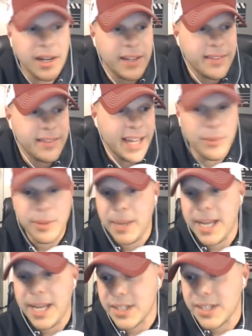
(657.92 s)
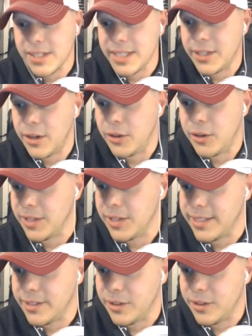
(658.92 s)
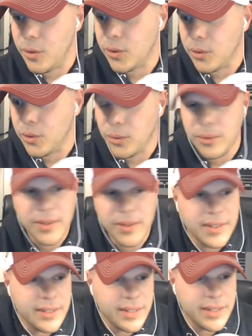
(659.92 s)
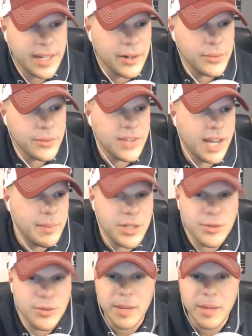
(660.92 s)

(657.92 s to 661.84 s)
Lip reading: they would basically go to like the local, I don't know, Tommy